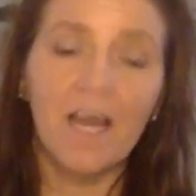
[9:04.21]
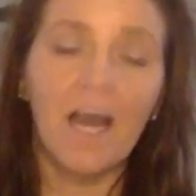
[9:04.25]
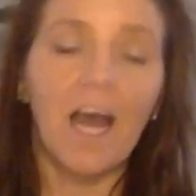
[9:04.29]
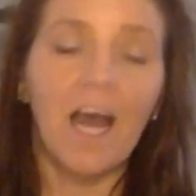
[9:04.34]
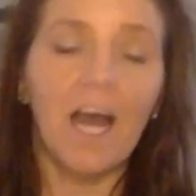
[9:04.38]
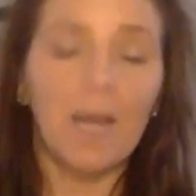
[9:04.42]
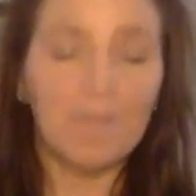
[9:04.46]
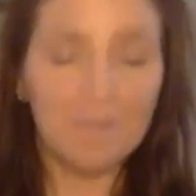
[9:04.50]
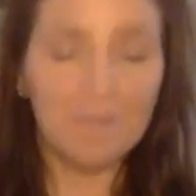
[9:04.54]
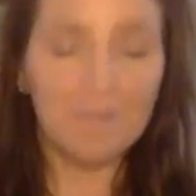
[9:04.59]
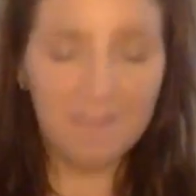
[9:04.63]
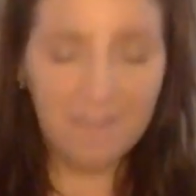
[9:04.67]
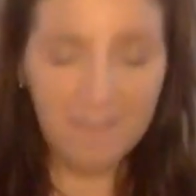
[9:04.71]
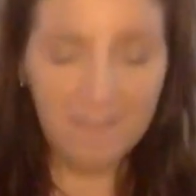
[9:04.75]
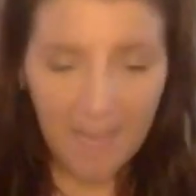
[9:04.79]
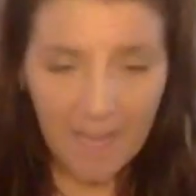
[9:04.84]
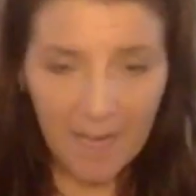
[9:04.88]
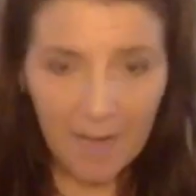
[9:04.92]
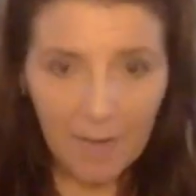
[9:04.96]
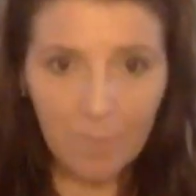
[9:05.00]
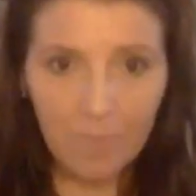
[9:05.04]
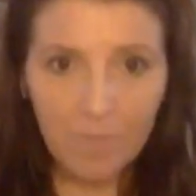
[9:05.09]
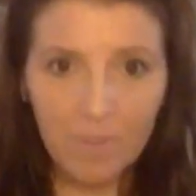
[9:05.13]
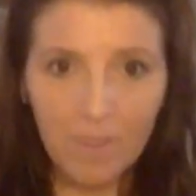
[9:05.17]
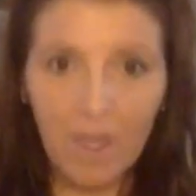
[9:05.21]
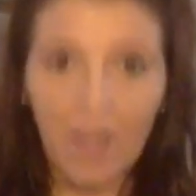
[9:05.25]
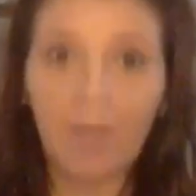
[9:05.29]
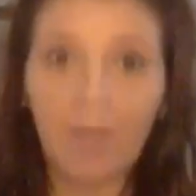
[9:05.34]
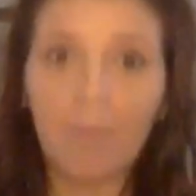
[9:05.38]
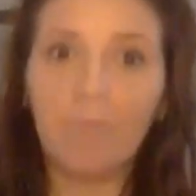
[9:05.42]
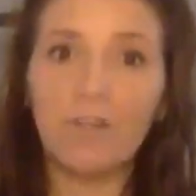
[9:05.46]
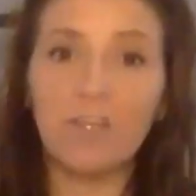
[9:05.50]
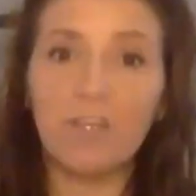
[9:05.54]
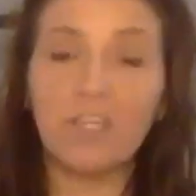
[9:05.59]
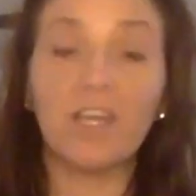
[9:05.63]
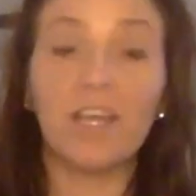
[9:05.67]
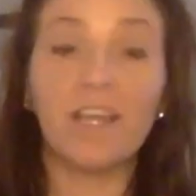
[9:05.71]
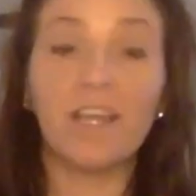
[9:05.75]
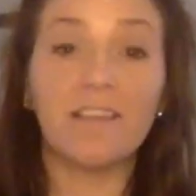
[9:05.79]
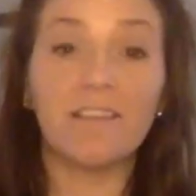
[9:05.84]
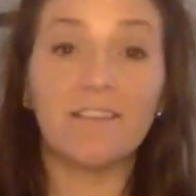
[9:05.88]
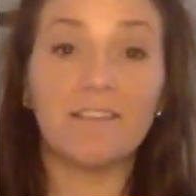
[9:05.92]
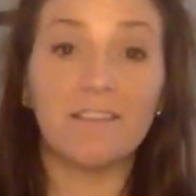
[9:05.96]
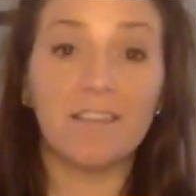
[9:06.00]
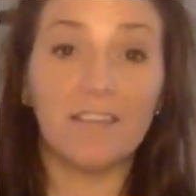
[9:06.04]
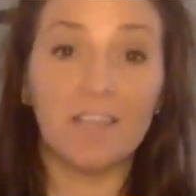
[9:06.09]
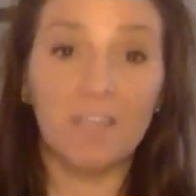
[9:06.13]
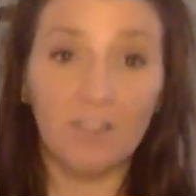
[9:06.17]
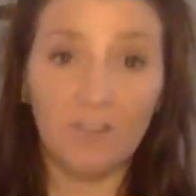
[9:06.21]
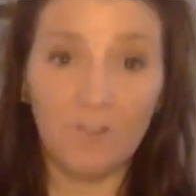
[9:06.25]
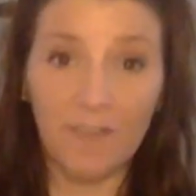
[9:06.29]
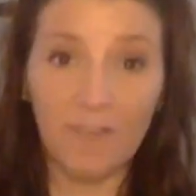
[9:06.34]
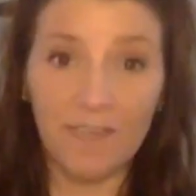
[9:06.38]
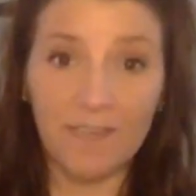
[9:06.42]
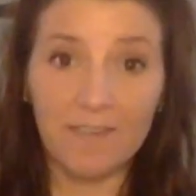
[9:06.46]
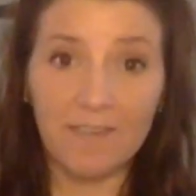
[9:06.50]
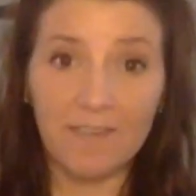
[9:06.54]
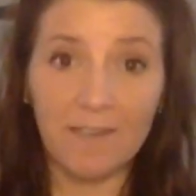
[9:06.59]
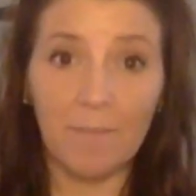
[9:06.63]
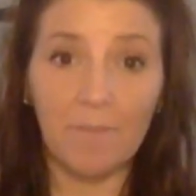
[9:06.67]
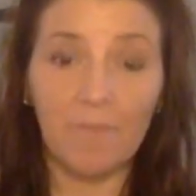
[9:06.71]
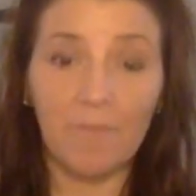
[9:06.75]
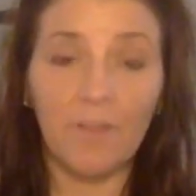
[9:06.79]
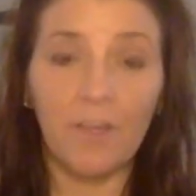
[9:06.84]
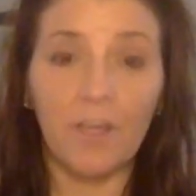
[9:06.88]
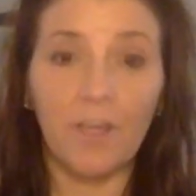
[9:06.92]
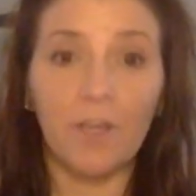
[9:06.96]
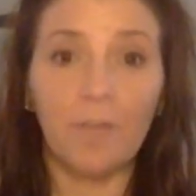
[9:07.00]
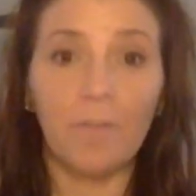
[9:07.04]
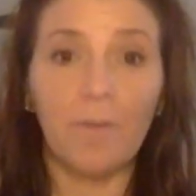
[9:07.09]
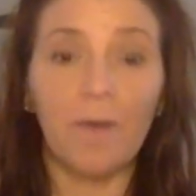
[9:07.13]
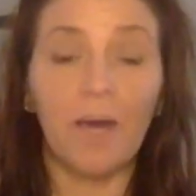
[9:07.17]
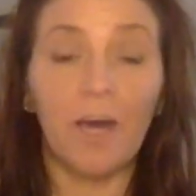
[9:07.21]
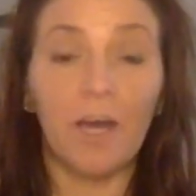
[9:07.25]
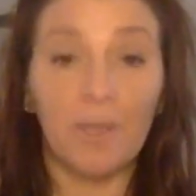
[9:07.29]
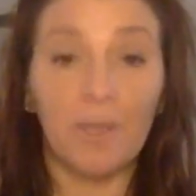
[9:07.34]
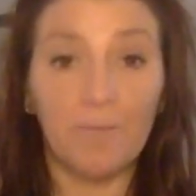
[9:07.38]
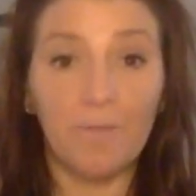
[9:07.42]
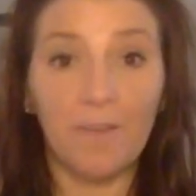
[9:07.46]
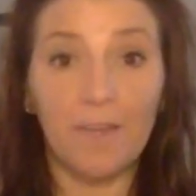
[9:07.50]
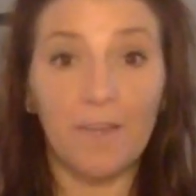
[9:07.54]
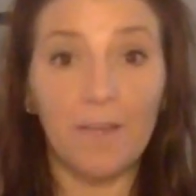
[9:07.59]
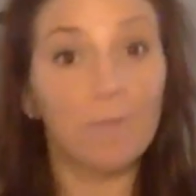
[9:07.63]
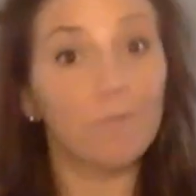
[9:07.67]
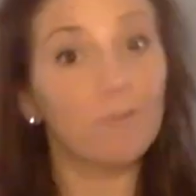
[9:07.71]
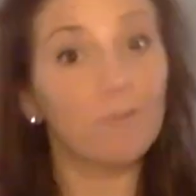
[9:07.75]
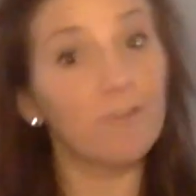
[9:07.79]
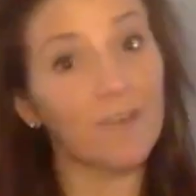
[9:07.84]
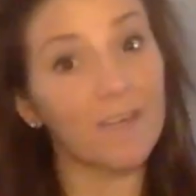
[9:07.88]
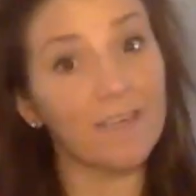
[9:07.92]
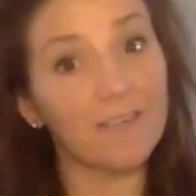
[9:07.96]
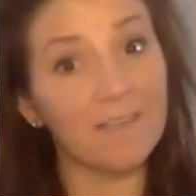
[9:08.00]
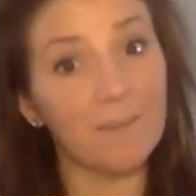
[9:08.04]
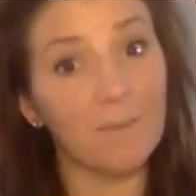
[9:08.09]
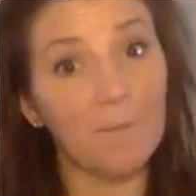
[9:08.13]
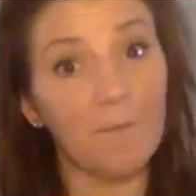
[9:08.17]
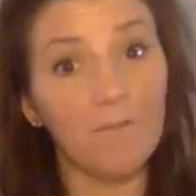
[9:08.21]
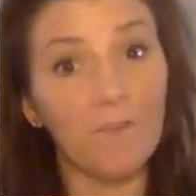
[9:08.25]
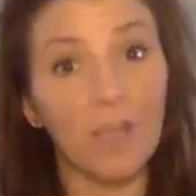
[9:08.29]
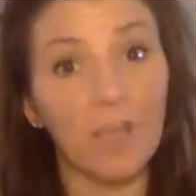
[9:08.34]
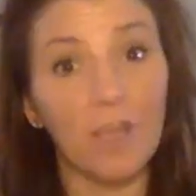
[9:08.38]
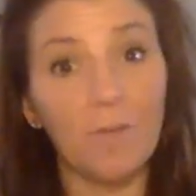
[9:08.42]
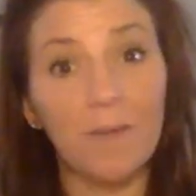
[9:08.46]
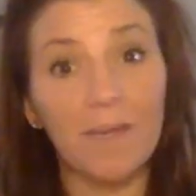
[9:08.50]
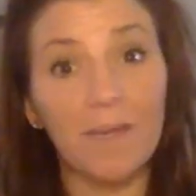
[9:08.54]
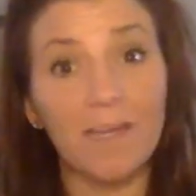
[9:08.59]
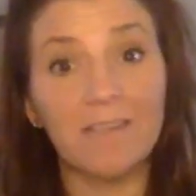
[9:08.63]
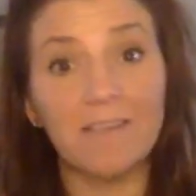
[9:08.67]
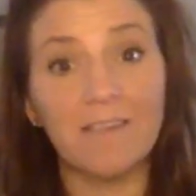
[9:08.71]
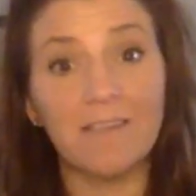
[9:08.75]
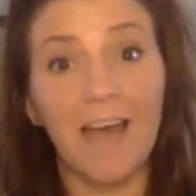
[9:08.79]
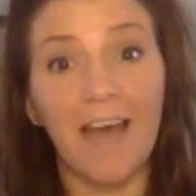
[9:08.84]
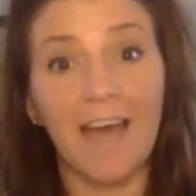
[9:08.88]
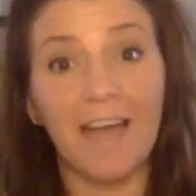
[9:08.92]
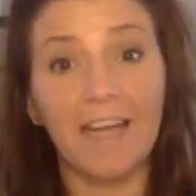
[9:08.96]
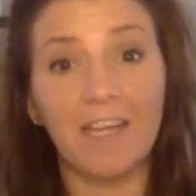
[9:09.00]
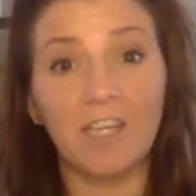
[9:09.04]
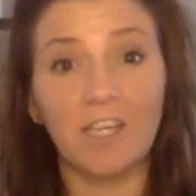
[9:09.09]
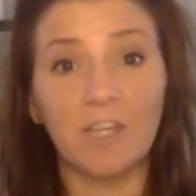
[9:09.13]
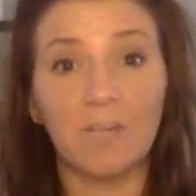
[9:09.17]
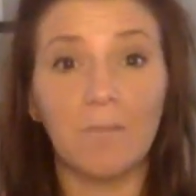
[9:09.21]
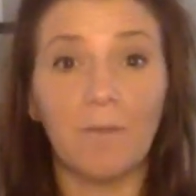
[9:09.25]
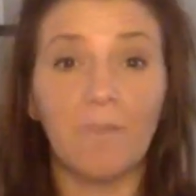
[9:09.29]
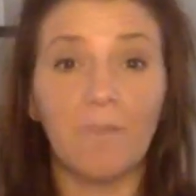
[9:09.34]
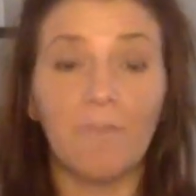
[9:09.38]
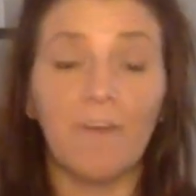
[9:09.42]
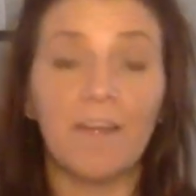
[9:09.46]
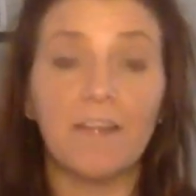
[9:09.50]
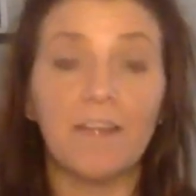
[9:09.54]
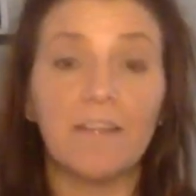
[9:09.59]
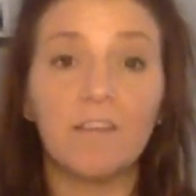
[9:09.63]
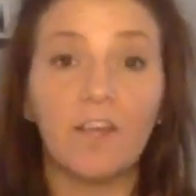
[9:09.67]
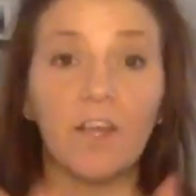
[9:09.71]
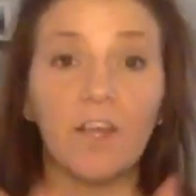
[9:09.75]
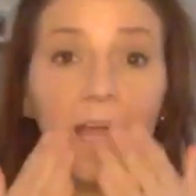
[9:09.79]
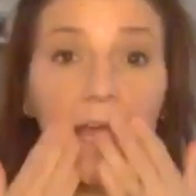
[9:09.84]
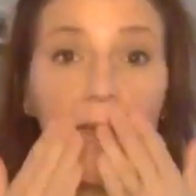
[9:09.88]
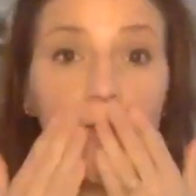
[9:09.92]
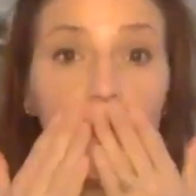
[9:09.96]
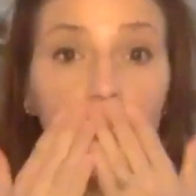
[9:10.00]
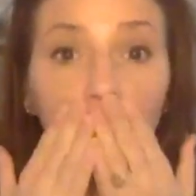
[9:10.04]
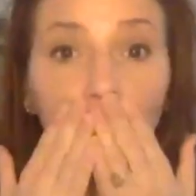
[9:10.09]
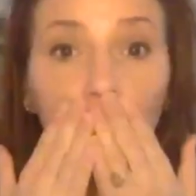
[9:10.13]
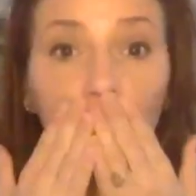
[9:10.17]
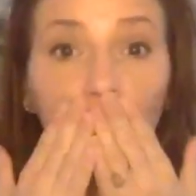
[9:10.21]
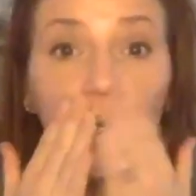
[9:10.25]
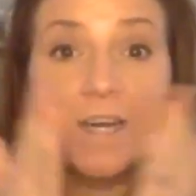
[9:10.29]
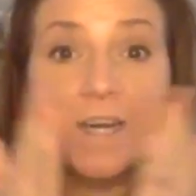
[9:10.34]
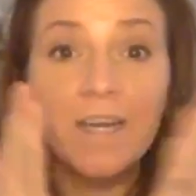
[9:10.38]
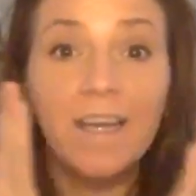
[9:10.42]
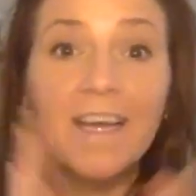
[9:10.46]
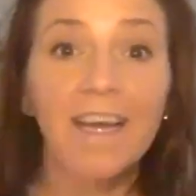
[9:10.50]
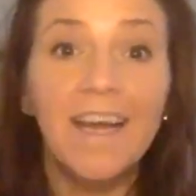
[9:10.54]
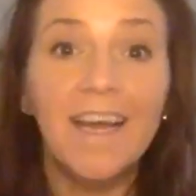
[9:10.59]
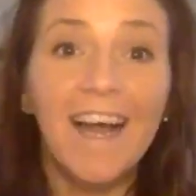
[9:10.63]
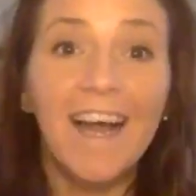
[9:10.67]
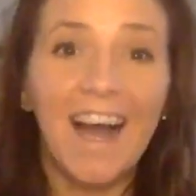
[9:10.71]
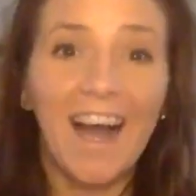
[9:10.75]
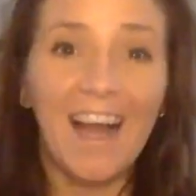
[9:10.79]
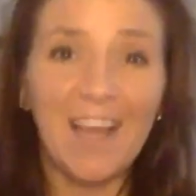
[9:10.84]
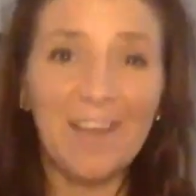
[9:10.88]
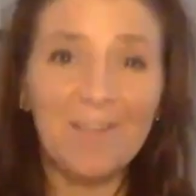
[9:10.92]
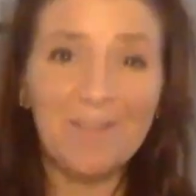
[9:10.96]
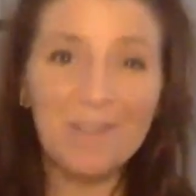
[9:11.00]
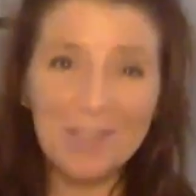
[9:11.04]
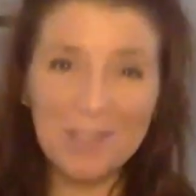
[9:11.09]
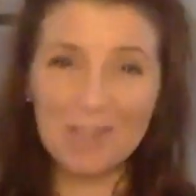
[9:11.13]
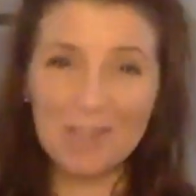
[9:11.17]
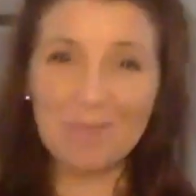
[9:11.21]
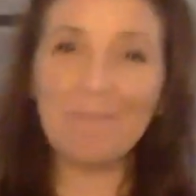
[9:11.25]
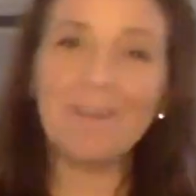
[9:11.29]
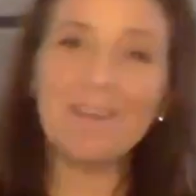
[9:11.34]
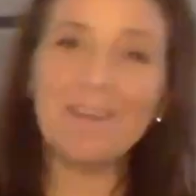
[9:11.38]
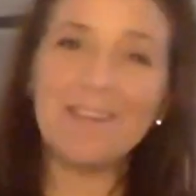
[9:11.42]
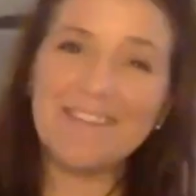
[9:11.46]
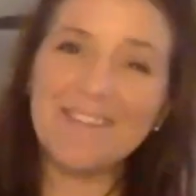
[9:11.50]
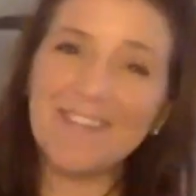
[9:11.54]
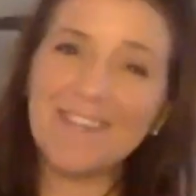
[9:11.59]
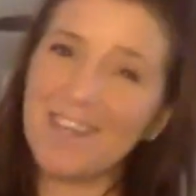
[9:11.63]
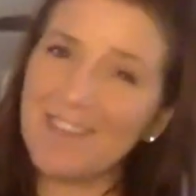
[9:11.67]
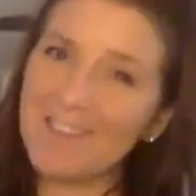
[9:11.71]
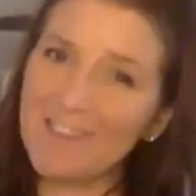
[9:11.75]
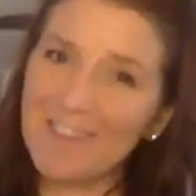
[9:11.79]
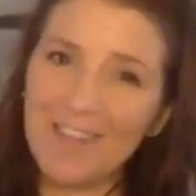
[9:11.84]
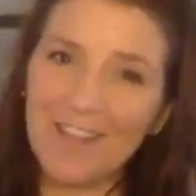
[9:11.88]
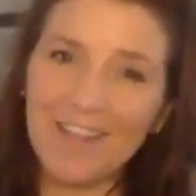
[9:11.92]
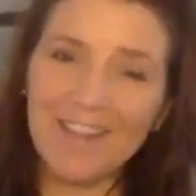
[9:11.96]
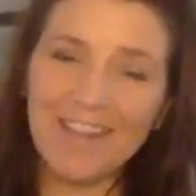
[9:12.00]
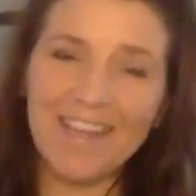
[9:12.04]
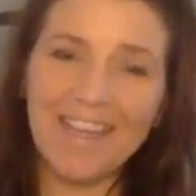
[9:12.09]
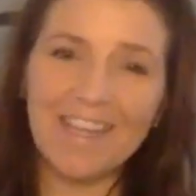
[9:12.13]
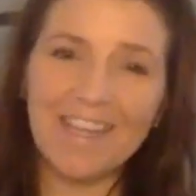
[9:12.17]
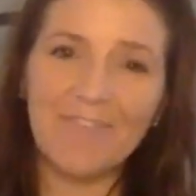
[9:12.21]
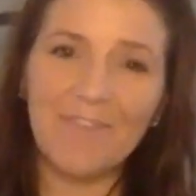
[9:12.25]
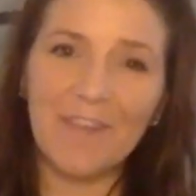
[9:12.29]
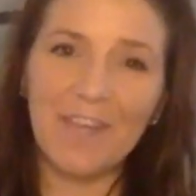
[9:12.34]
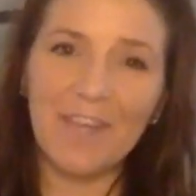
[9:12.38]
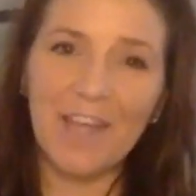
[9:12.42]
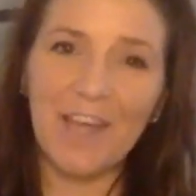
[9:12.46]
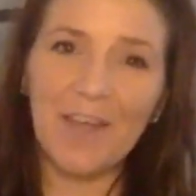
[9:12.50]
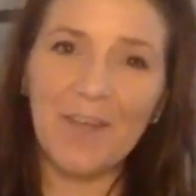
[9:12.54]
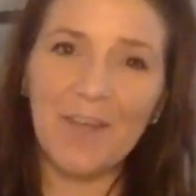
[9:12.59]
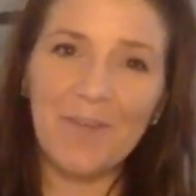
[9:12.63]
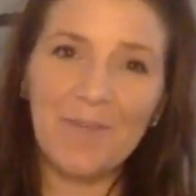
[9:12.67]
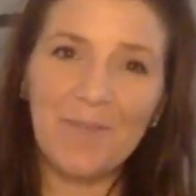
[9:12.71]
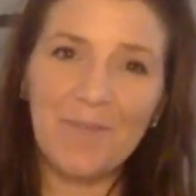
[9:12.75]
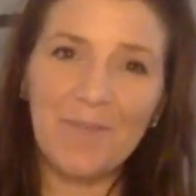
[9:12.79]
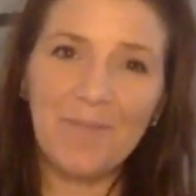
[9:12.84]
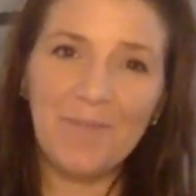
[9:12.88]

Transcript: I hope this has helped. I appreciate this is going to trigger some of you, but hopefully it will trigger some of you into action, my friends. Okay. I love you to the moon and stars. See you in the next video.